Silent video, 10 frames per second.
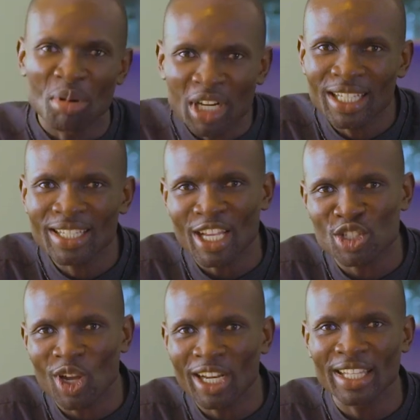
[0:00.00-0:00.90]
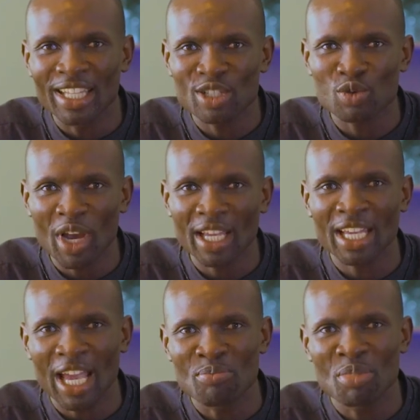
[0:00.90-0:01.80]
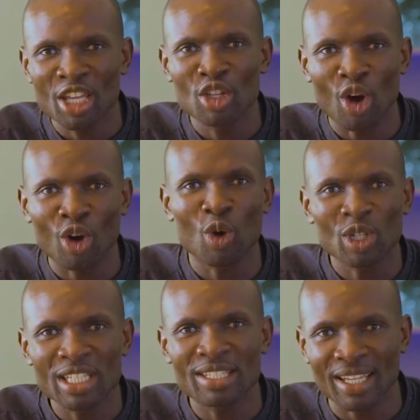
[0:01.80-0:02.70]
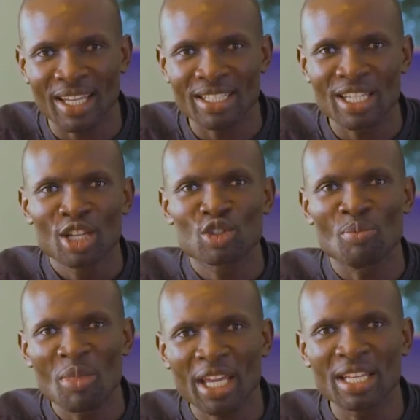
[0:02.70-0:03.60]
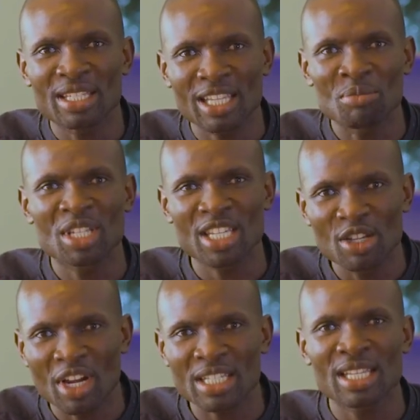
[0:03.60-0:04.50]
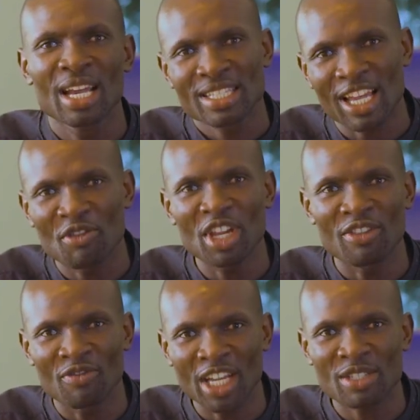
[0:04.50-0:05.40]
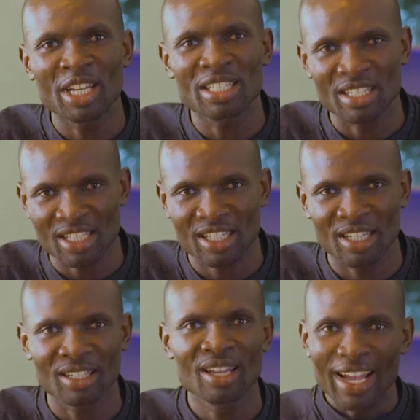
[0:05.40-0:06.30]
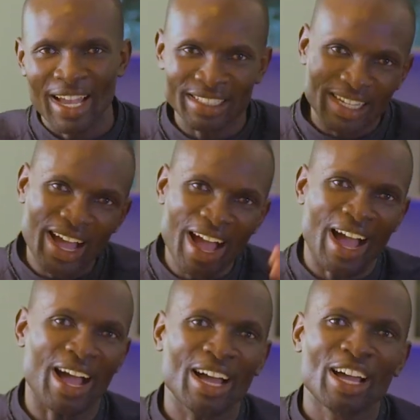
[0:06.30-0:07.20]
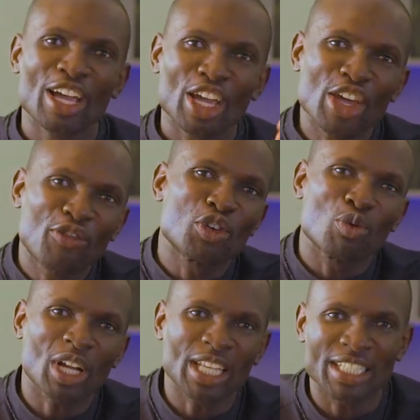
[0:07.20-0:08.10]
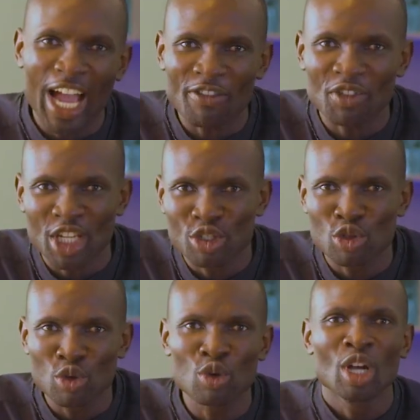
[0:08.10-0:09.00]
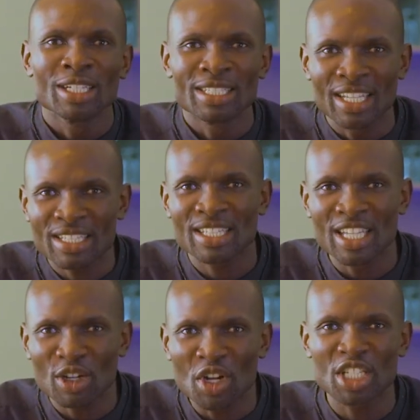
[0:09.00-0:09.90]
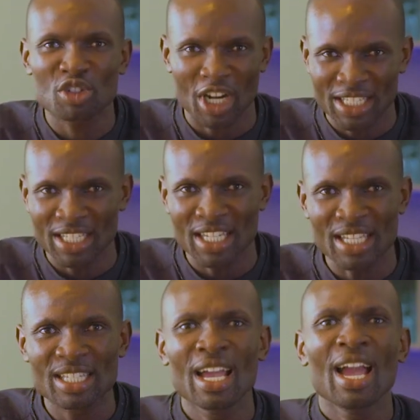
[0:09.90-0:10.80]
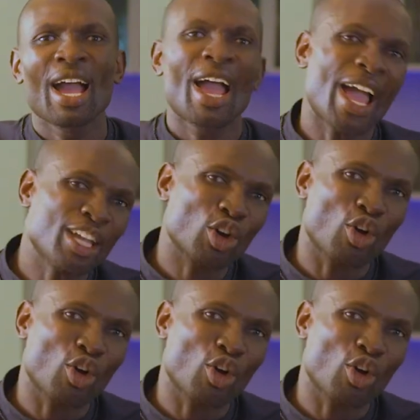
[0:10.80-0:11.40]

Building a solid network can be your golden ticket to making some serious savvy investment decision. And ah, if you want to dive into these secret strategies, head